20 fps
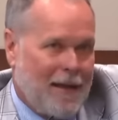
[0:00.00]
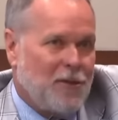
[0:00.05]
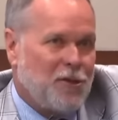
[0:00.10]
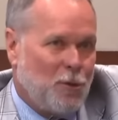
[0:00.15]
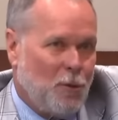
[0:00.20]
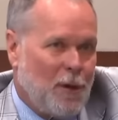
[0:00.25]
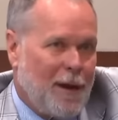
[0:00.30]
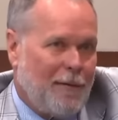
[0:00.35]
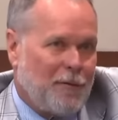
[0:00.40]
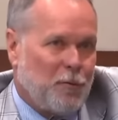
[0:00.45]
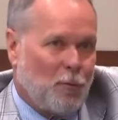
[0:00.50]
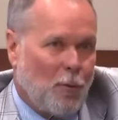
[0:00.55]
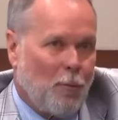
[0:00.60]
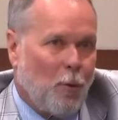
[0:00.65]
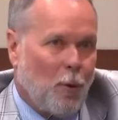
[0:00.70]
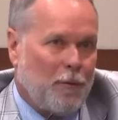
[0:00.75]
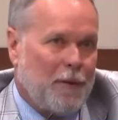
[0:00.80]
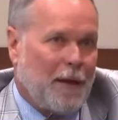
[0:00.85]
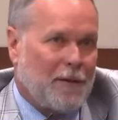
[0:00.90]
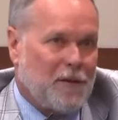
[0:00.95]
you would have to
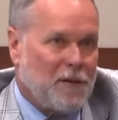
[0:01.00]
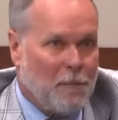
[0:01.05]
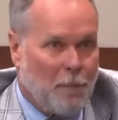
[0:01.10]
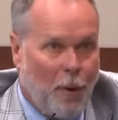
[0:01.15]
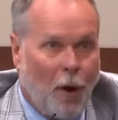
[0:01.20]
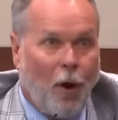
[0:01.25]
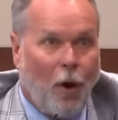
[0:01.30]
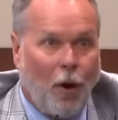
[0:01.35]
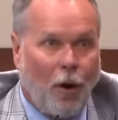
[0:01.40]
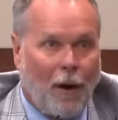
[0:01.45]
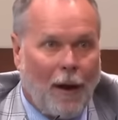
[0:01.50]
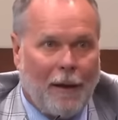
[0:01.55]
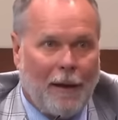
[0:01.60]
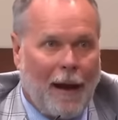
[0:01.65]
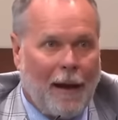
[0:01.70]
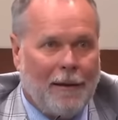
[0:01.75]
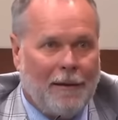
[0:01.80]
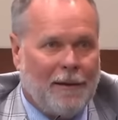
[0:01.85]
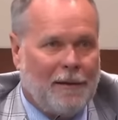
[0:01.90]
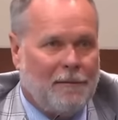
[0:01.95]
report that to the bar.
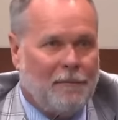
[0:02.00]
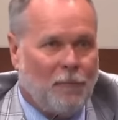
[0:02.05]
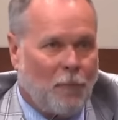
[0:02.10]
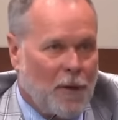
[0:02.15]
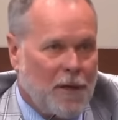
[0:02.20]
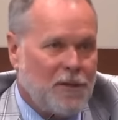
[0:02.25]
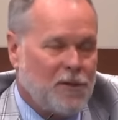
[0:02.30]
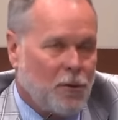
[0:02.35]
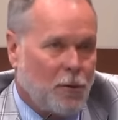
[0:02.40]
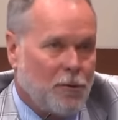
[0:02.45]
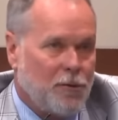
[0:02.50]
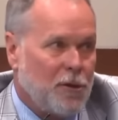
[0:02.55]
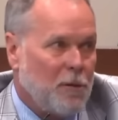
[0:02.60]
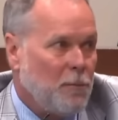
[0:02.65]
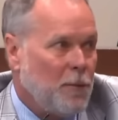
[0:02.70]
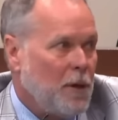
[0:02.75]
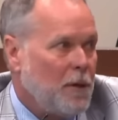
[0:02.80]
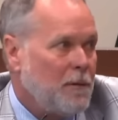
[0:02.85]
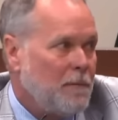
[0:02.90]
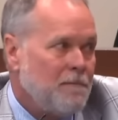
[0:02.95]
I didn't research it,
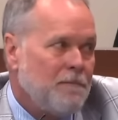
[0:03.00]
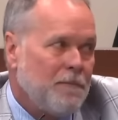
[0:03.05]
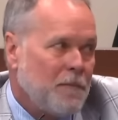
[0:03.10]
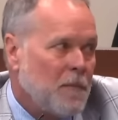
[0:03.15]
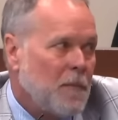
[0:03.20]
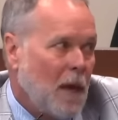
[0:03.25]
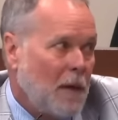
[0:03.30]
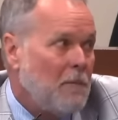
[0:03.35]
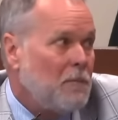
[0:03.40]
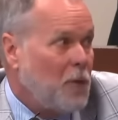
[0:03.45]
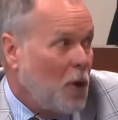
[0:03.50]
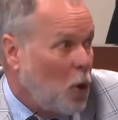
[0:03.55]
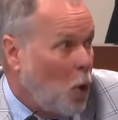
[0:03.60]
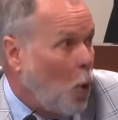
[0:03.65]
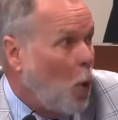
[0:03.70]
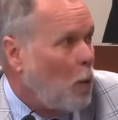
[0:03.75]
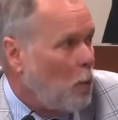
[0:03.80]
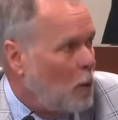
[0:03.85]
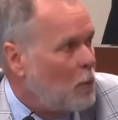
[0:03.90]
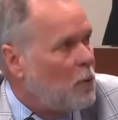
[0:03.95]
but the
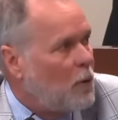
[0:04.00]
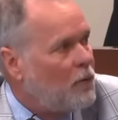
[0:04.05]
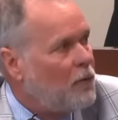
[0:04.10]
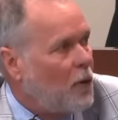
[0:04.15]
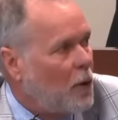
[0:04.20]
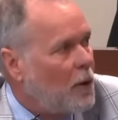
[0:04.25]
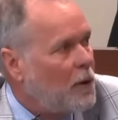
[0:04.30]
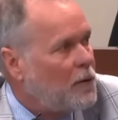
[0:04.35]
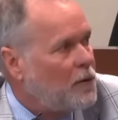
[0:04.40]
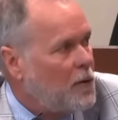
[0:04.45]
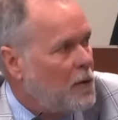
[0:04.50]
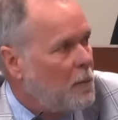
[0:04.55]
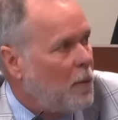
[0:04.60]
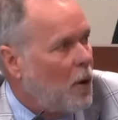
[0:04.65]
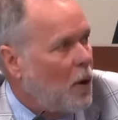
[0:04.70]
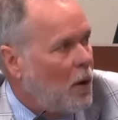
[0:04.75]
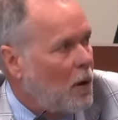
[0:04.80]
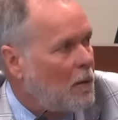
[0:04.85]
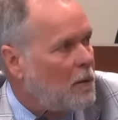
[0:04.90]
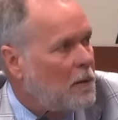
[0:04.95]
court would refer it to the
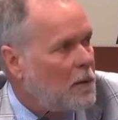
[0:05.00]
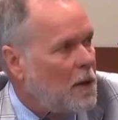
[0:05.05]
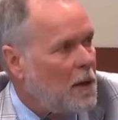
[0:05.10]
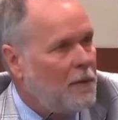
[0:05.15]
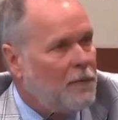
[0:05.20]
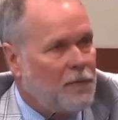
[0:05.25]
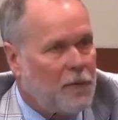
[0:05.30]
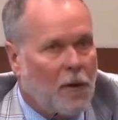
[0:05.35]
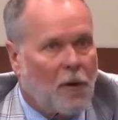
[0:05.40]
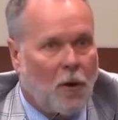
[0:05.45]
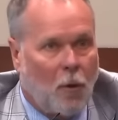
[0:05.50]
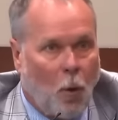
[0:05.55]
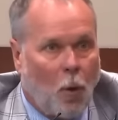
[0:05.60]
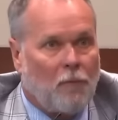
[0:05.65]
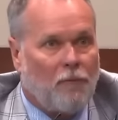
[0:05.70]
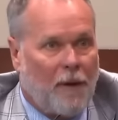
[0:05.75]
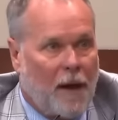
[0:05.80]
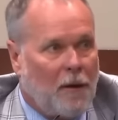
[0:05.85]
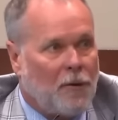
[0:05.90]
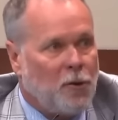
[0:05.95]
bar. If the
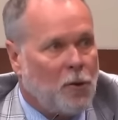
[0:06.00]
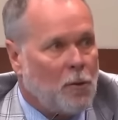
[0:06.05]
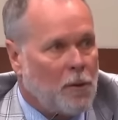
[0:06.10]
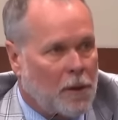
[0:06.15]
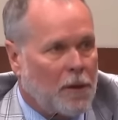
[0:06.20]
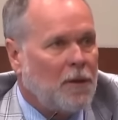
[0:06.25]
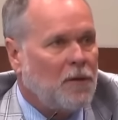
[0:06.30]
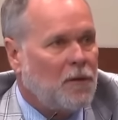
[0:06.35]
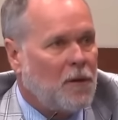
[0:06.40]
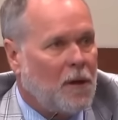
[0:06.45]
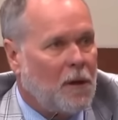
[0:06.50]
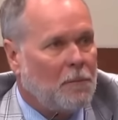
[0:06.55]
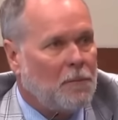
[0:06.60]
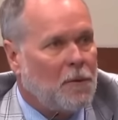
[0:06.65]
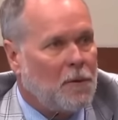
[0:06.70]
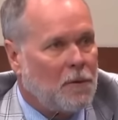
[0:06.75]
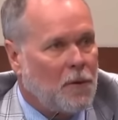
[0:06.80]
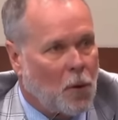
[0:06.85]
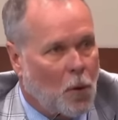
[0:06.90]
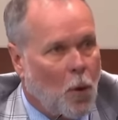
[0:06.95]
court found you were in
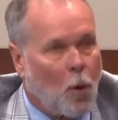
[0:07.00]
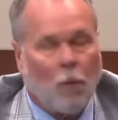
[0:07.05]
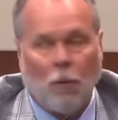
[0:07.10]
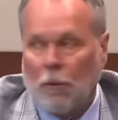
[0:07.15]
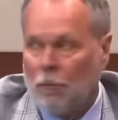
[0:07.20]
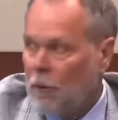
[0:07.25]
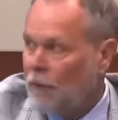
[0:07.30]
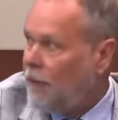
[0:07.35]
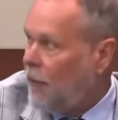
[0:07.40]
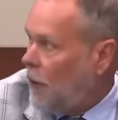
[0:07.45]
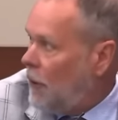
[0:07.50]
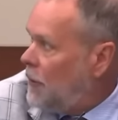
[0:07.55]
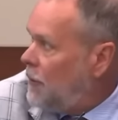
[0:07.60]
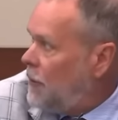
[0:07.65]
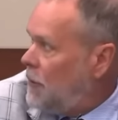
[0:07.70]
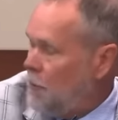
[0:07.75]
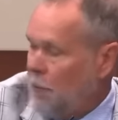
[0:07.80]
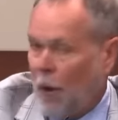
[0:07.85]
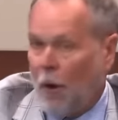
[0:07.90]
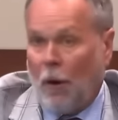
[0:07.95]
contempt, the court would refer it
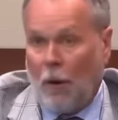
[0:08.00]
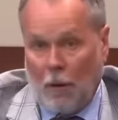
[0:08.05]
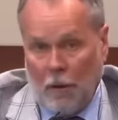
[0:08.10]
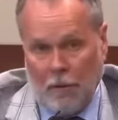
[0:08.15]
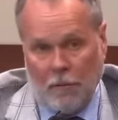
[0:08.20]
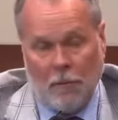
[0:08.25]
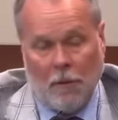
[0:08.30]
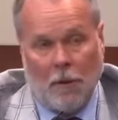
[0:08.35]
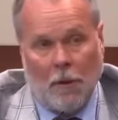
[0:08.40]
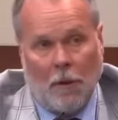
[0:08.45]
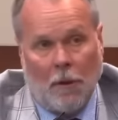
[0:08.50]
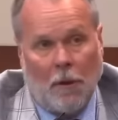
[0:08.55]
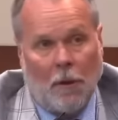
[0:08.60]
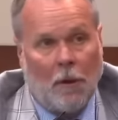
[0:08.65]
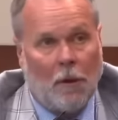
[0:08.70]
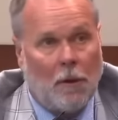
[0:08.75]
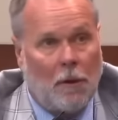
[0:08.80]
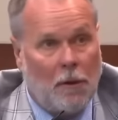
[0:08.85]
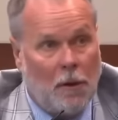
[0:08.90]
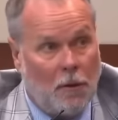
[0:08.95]
to the bar and,
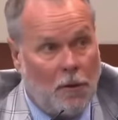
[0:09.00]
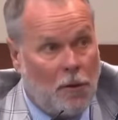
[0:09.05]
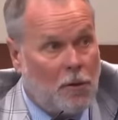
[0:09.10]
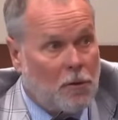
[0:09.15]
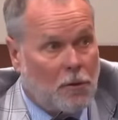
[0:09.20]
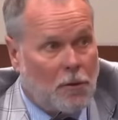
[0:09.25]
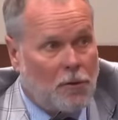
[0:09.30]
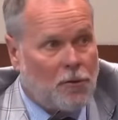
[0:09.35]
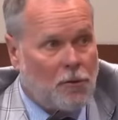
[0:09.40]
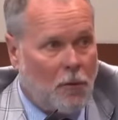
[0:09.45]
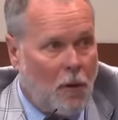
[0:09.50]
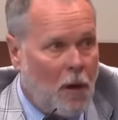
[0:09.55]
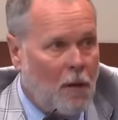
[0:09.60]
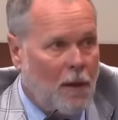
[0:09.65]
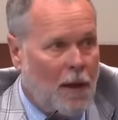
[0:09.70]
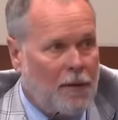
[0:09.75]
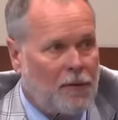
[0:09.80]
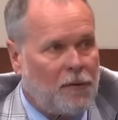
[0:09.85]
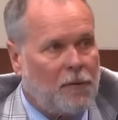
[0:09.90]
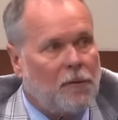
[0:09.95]
you know, you could lose your law
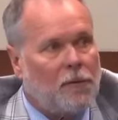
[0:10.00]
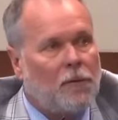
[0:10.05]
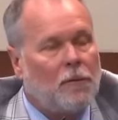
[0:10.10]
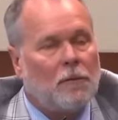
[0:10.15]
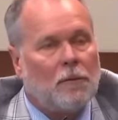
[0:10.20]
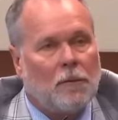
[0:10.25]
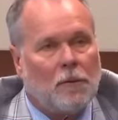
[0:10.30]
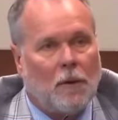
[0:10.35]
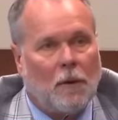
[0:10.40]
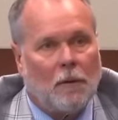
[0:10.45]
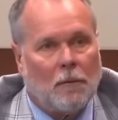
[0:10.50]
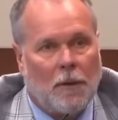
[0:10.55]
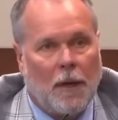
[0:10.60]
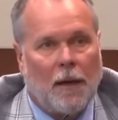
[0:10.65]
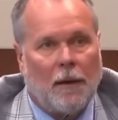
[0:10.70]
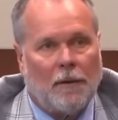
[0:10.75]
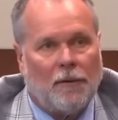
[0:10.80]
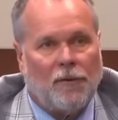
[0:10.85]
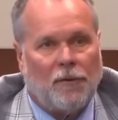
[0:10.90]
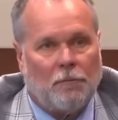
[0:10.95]
license. So,
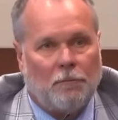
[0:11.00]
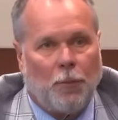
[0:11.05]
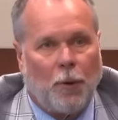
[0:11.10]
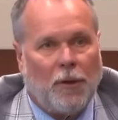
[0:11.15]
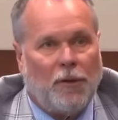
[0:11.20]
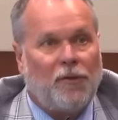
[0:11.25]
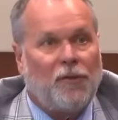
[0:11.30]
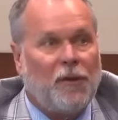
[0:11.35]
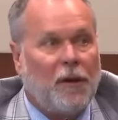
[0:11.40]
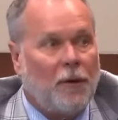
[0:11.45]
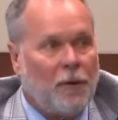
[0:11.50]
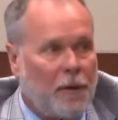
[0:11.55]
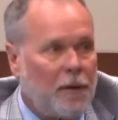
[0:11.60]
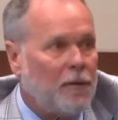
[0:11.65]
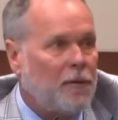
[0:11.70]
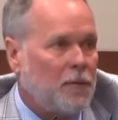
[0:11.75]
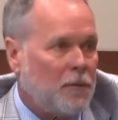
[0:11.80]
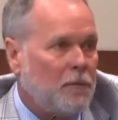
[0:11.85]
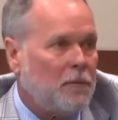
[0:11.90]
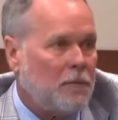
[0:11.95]
yeah, it's pretty
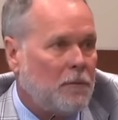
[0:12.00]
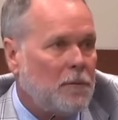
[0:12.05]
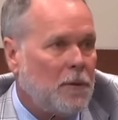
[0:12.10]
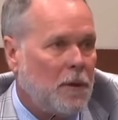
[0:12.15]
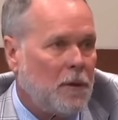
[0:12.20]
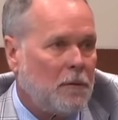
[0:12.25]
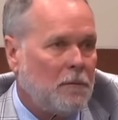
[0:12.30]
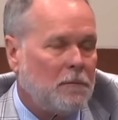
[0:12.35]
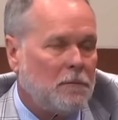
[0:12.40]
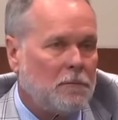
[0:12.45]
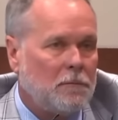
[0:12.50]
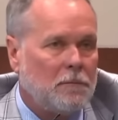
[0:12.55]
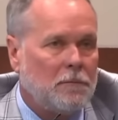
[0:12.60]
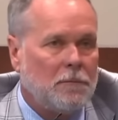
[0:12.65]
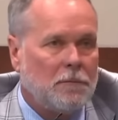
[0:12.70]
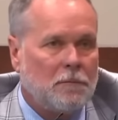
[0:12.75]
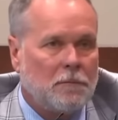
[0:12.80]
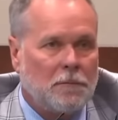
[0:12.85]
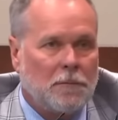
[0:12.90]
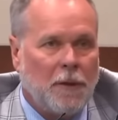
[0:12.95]
serious, you know,
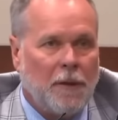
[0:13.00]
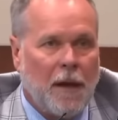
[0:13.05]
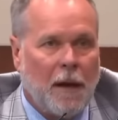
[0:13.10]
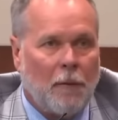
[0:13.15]
in that